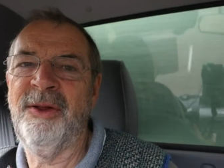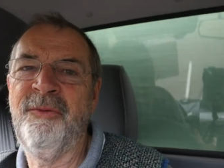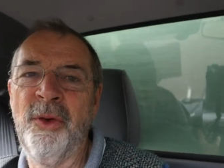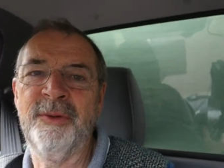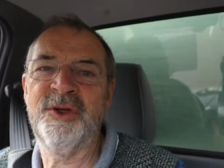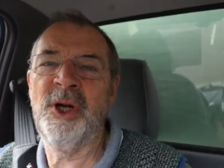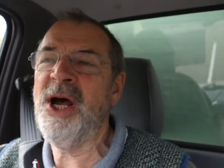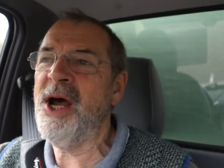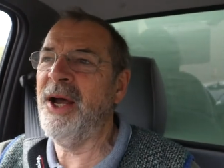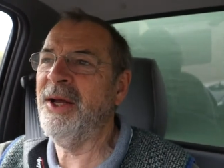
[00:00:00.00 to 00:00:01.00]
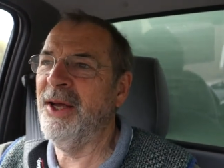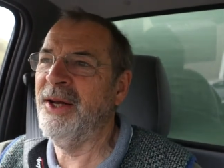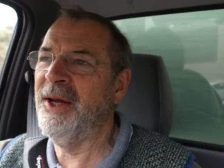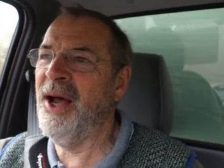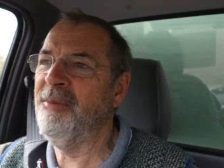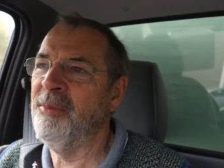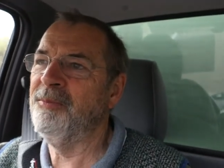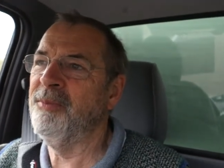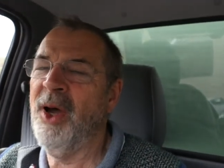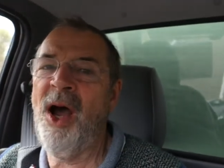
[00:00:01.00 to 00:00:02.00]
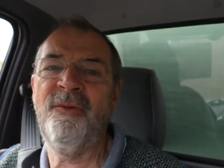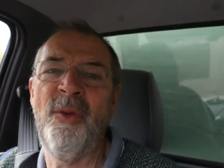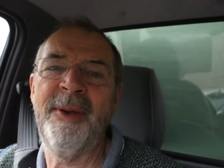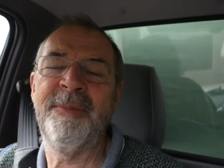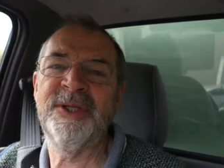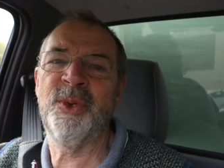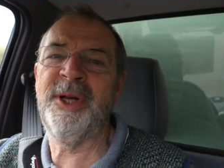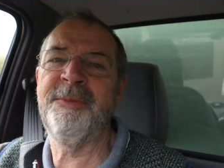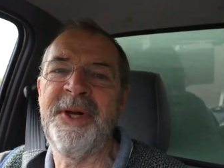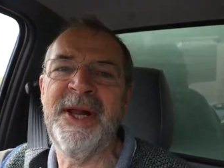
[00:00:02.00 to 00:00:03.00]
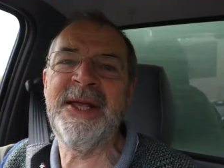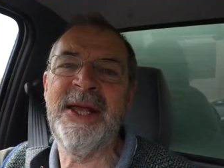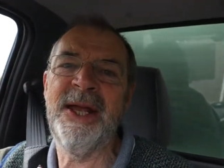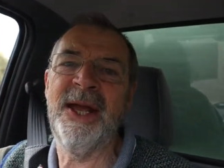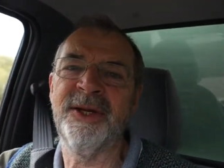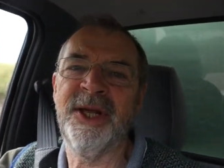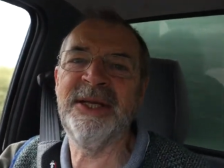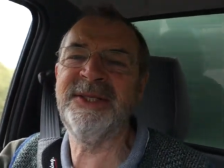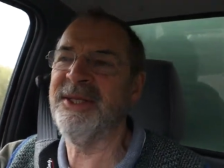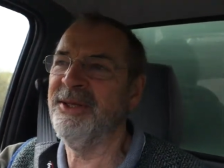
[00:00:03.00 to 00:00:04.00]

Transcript: the 4th of July and I'm halfway between Meningie and Kingston.